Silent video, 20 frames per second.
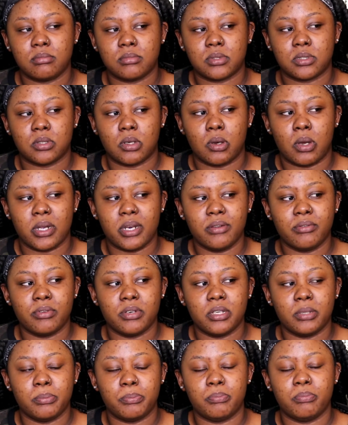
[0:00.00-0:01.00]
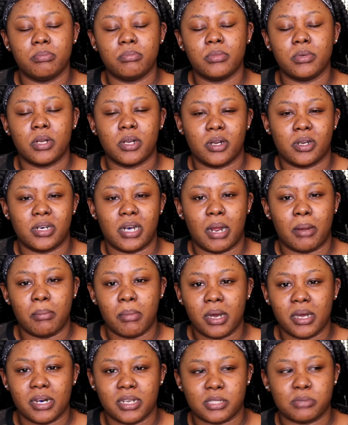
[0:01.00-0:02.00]
So, I didn't really heard
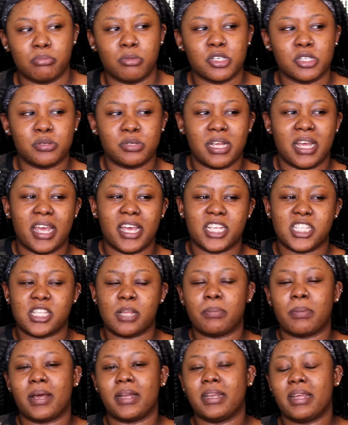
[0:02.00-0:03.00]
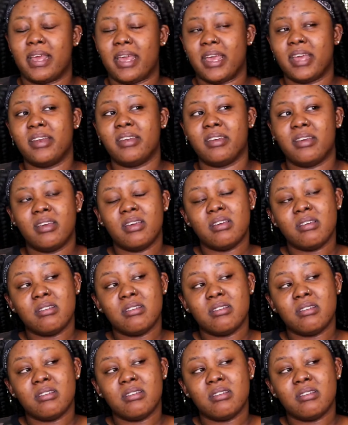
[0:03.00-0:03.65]
Armand as much, except at the end.